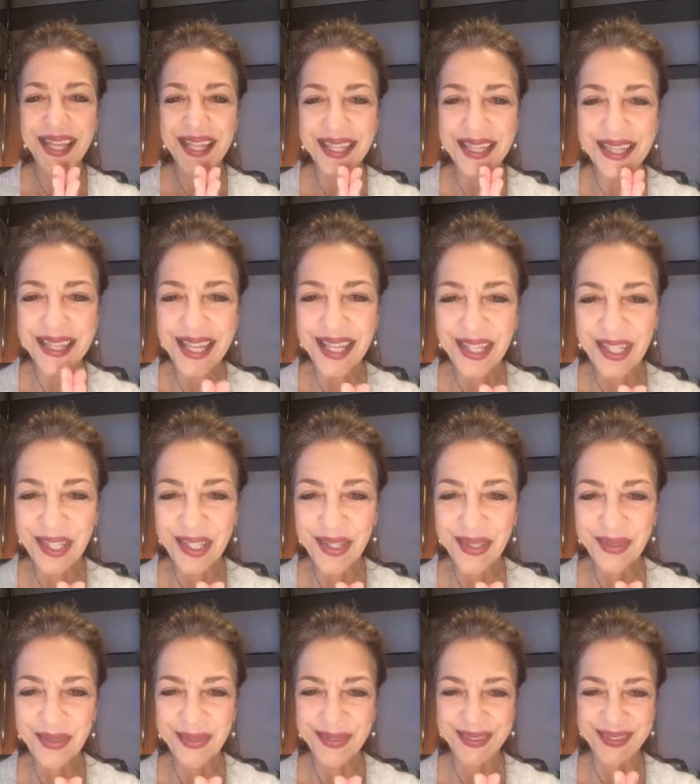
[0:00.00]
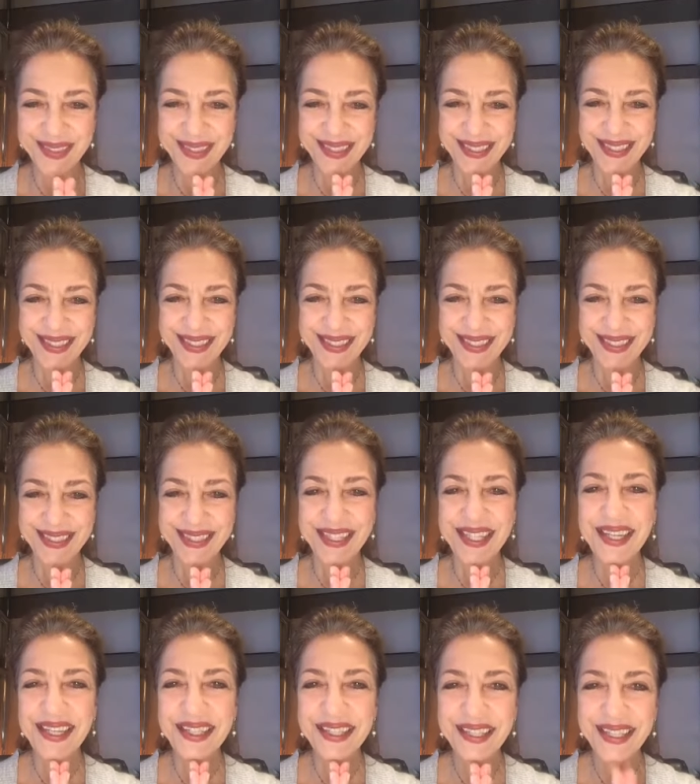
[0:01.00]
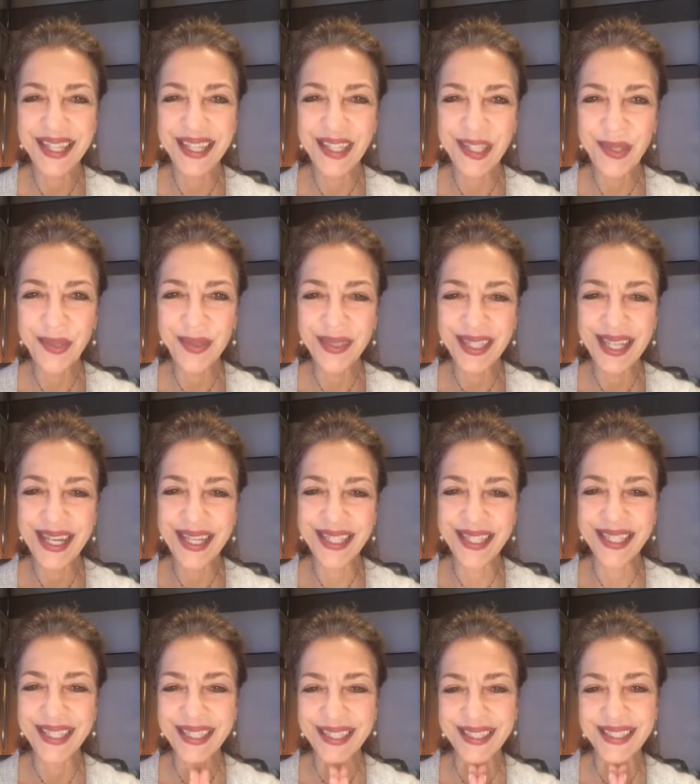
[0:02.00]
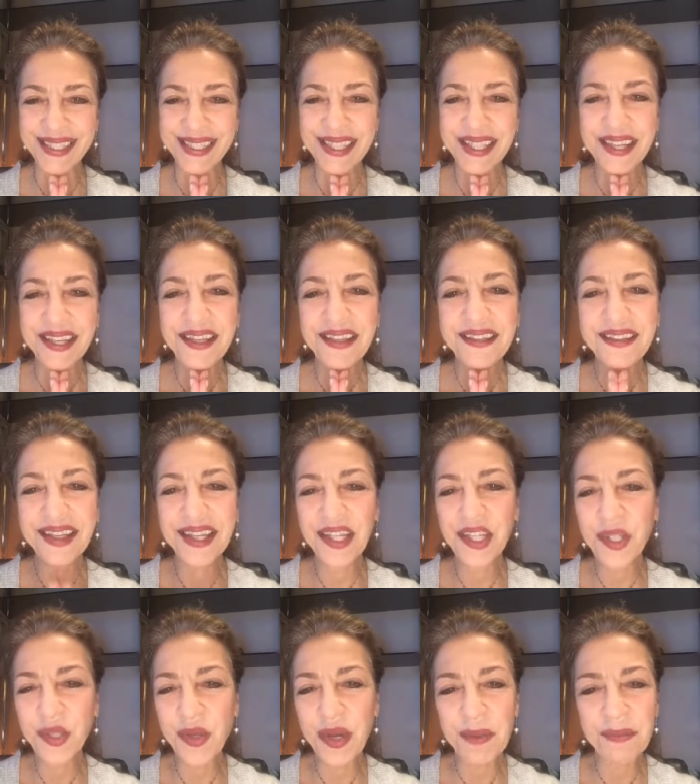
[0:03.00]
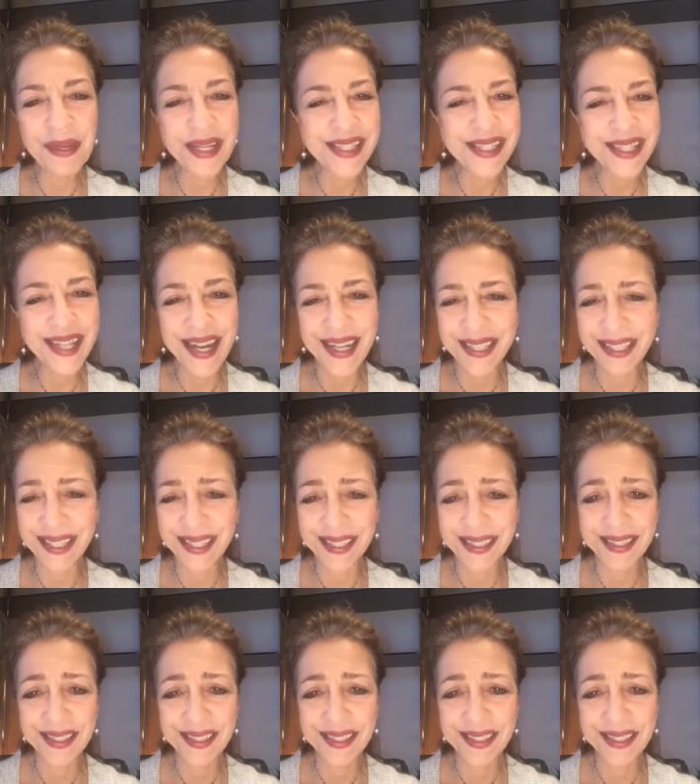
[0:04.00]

Thank you. Thank you, Claudia. Thank you, Hamas Gain.